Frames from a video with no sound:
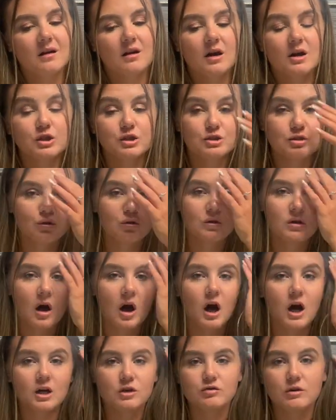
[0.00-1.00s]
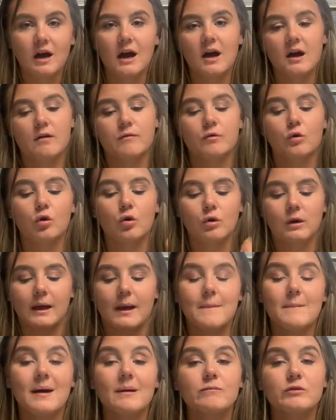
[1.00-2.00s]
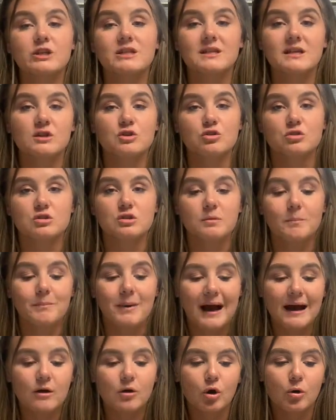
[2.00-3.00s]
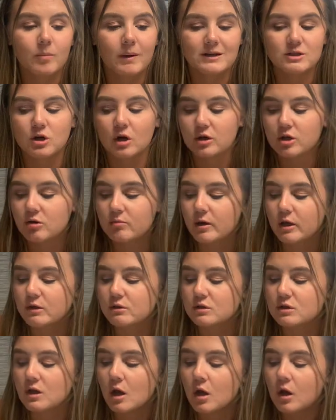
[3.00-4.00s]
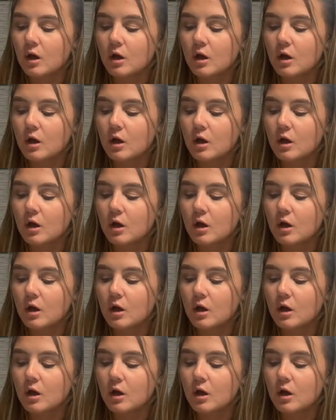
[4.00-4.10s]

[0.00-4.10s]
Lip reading: external hard drive or like a memory stick just to back up my documents.